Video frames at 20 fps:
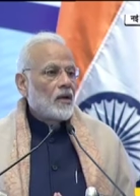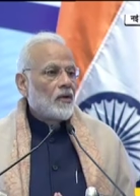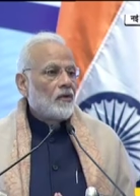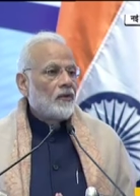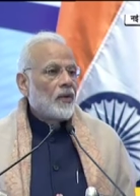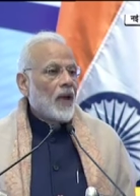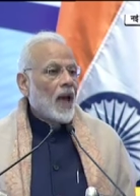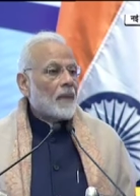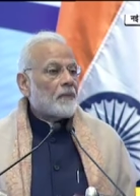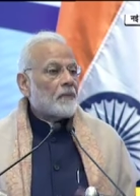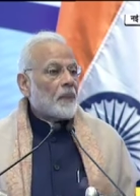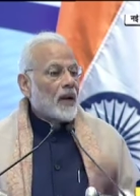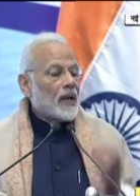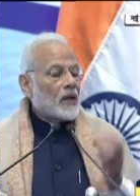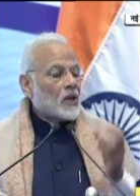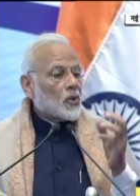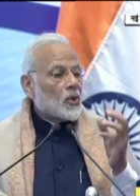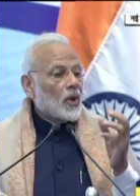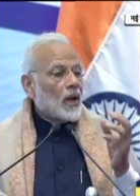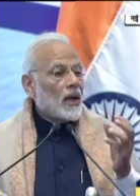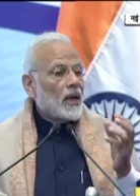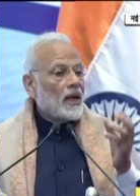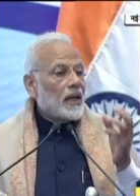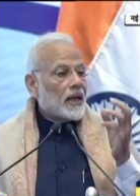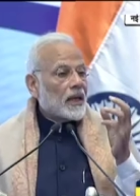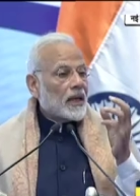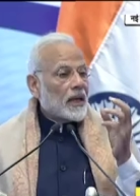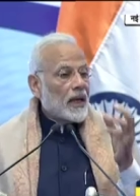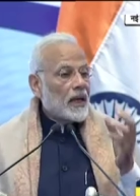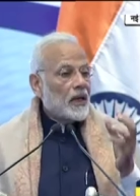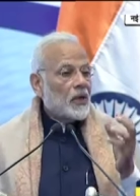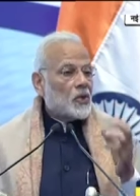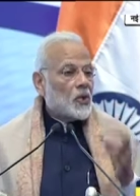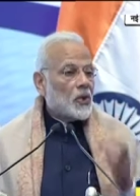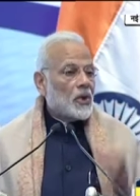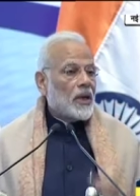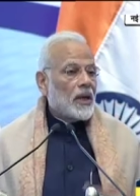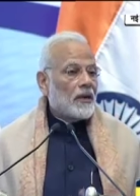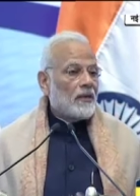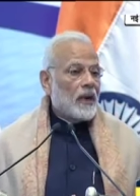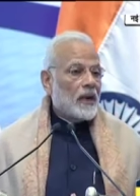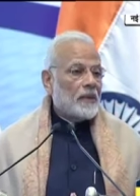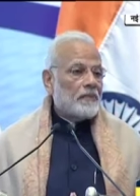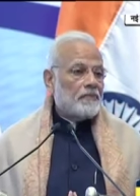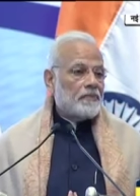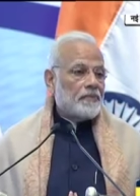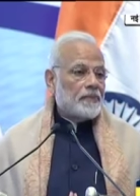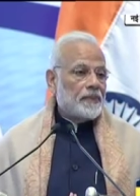We are particularly keen to develop